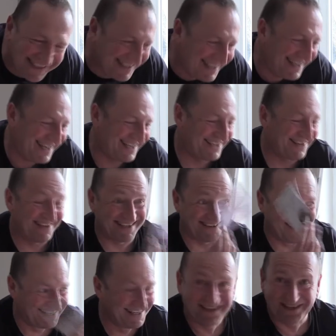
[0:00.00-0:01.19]
tickets, so
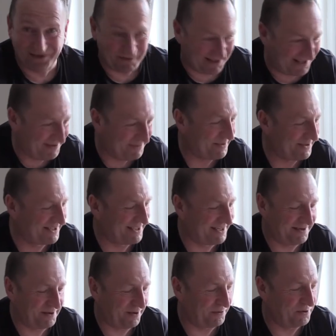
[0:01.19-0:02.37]
that's sorry about that, but uh, I
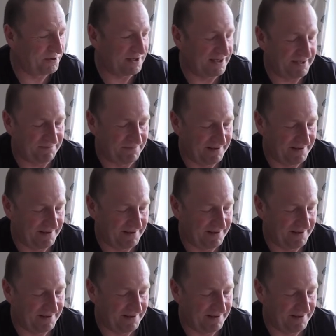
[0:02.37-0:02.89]
don't usually